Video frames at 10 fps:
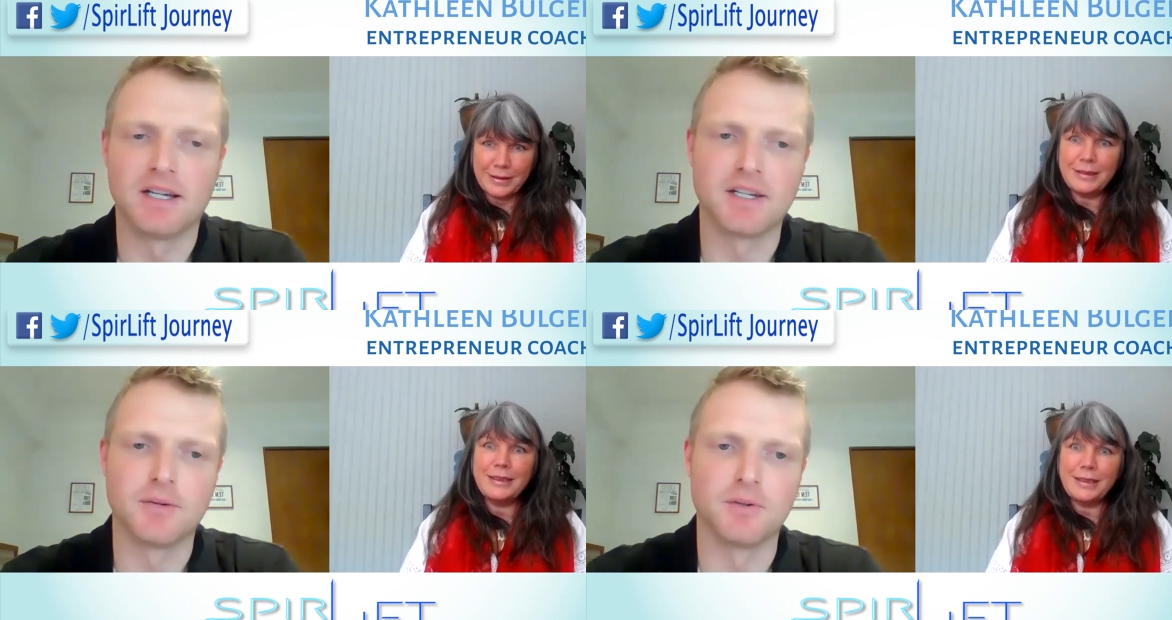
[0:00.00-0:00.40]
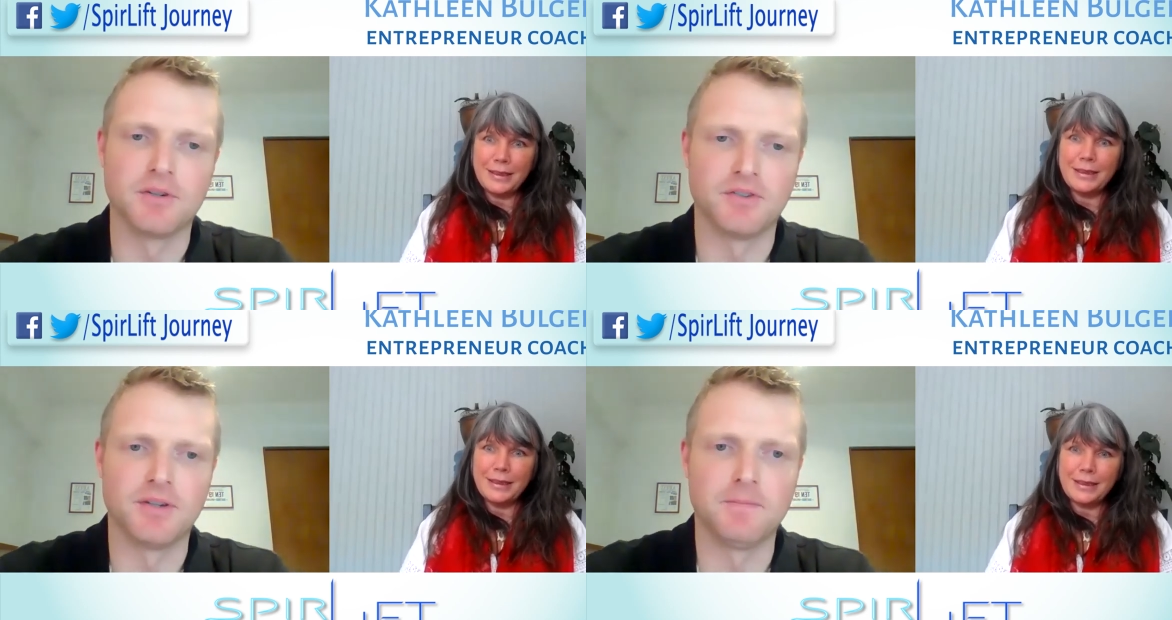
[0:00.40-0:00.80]
Speaker 1: i get
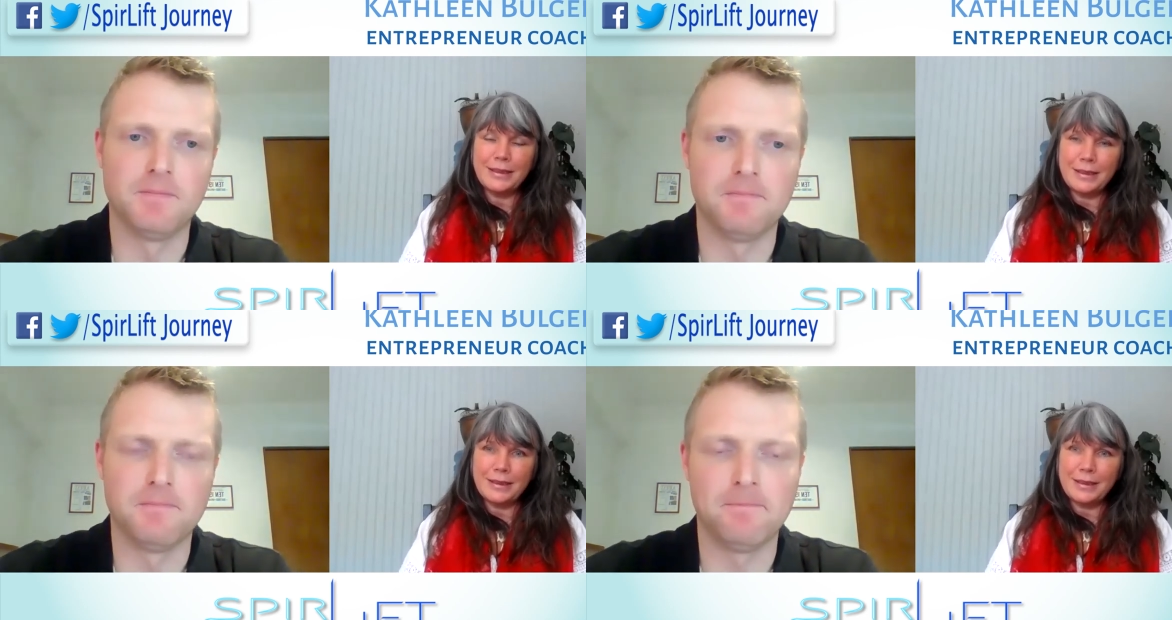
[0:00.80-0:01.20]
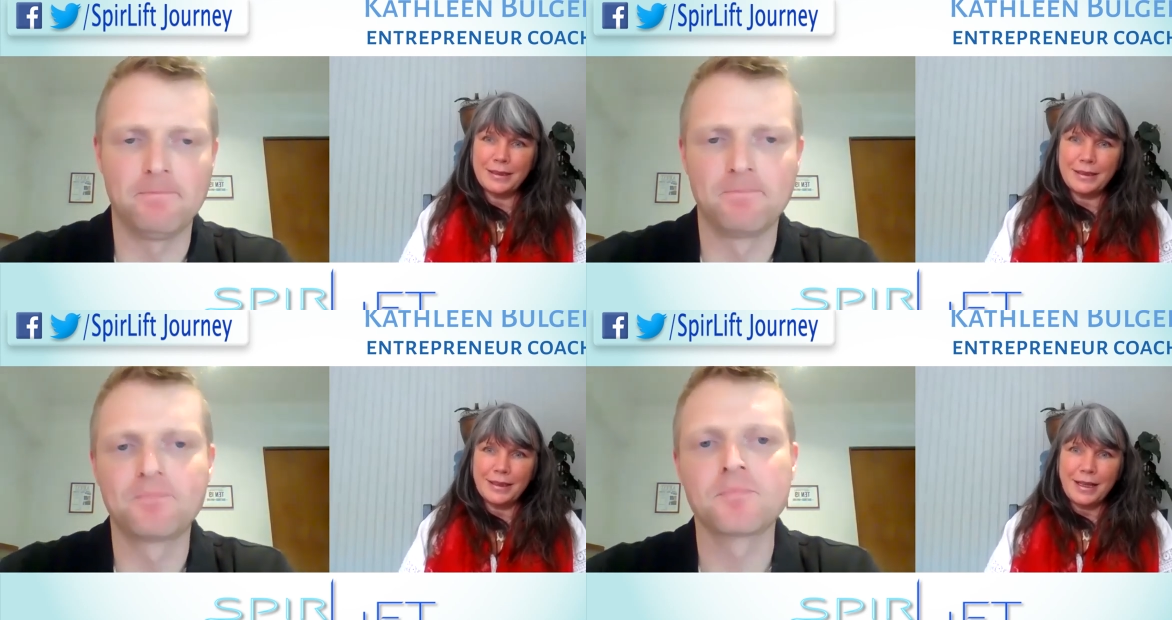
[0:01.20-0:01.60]
what you're saying
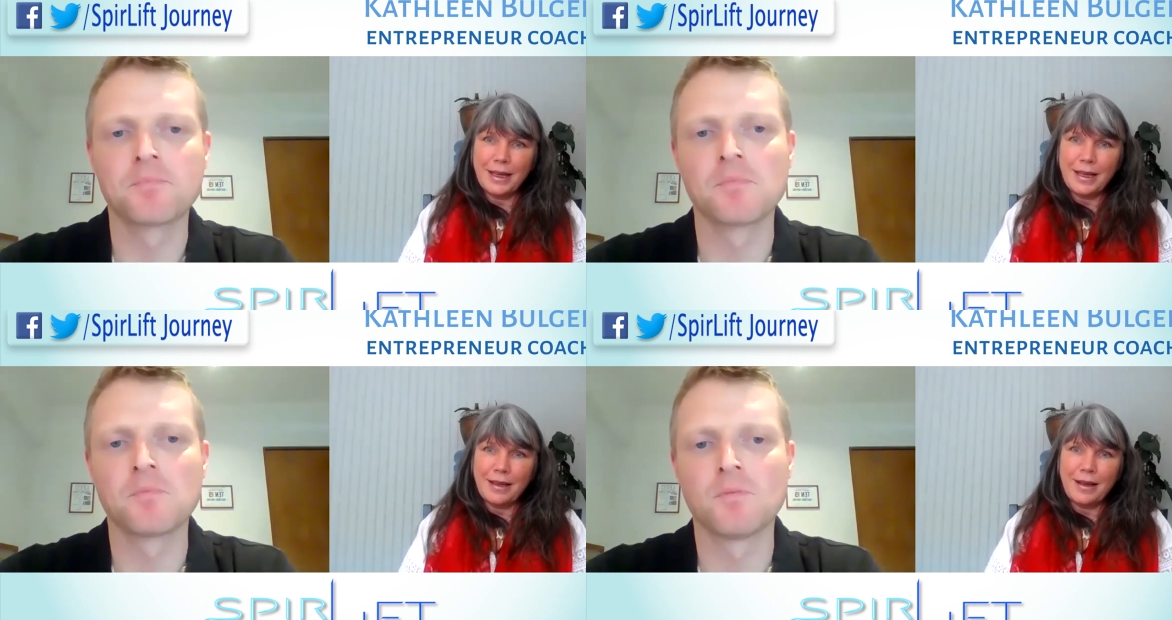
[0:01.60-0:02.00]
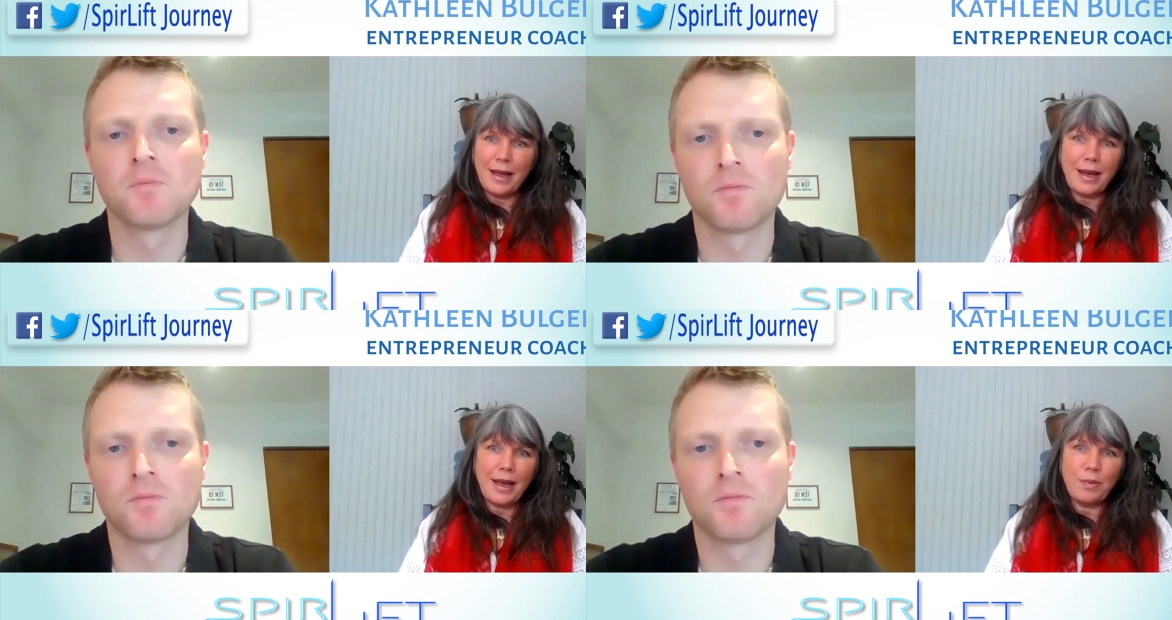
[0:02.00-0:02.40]
Speaker 2: mm-hmm.
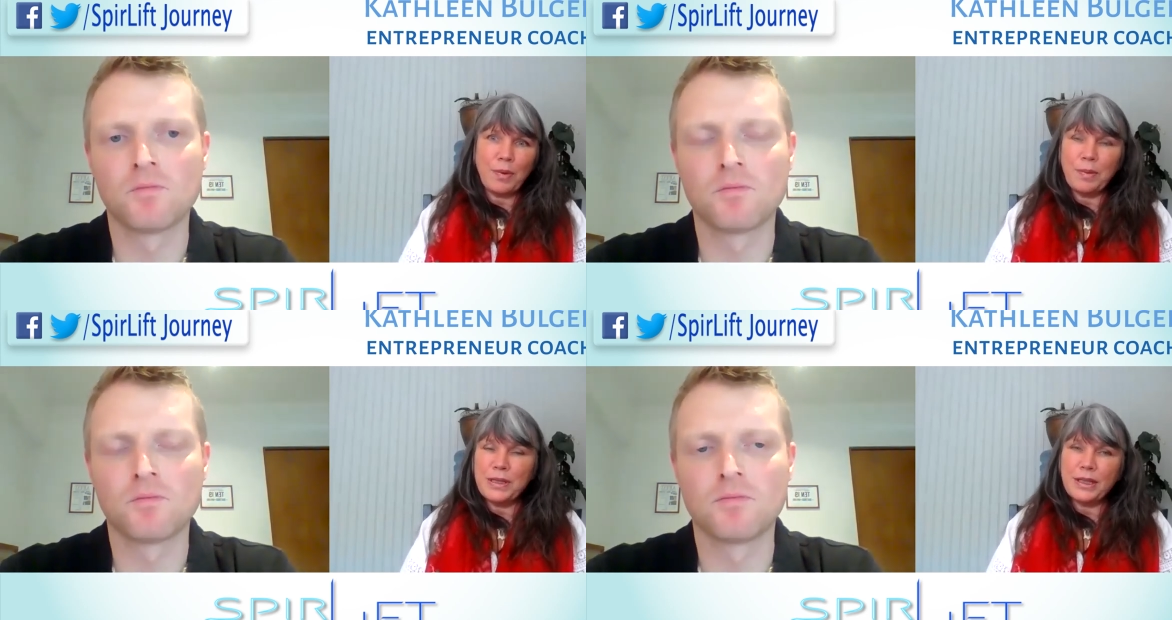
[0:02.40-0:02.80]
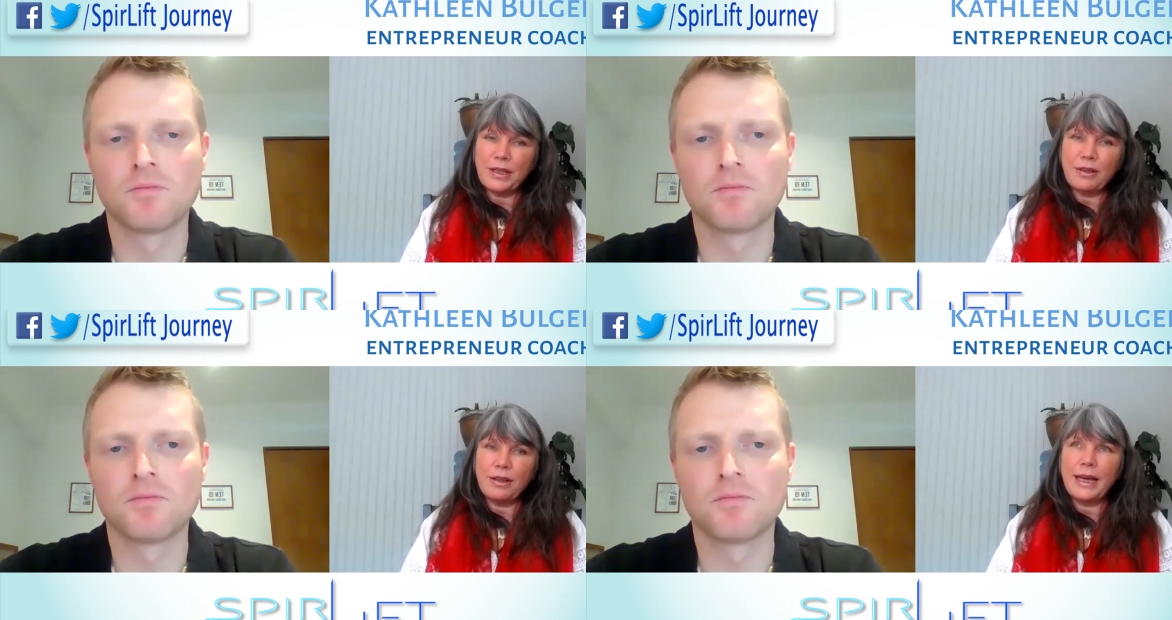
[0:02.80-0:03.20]
and i had one
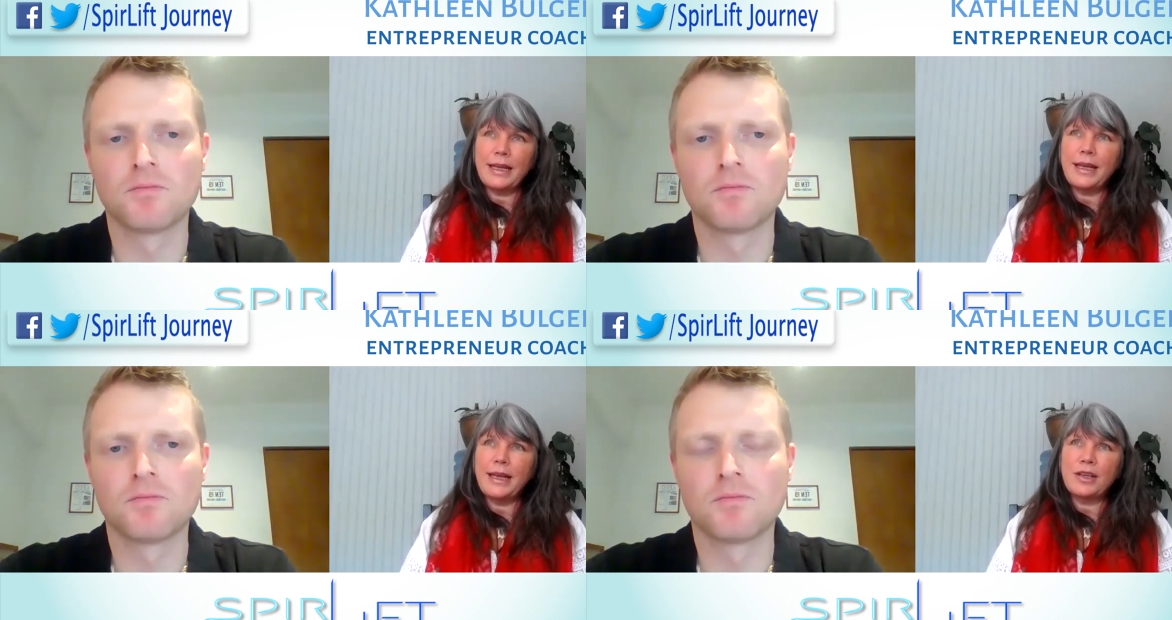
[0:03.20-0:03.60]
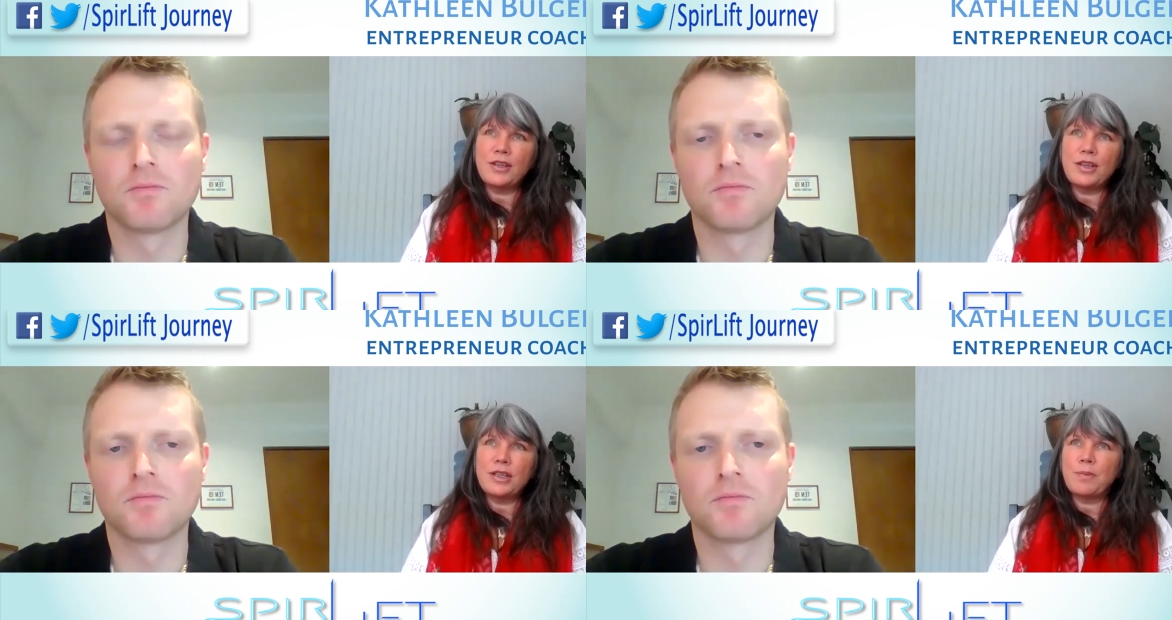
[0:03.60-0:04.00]
particular lady and she's a